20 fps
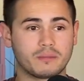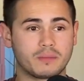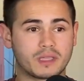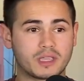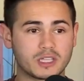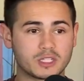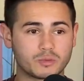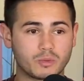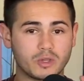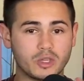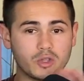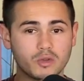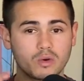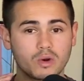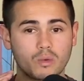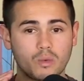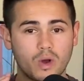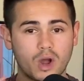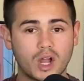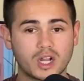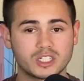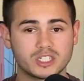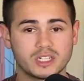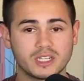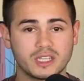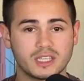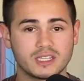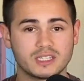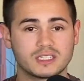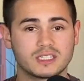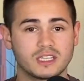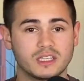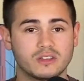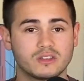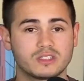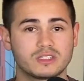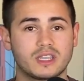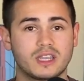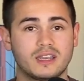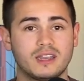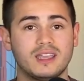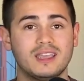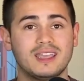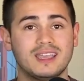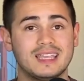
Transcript: because when you are watching his skill set,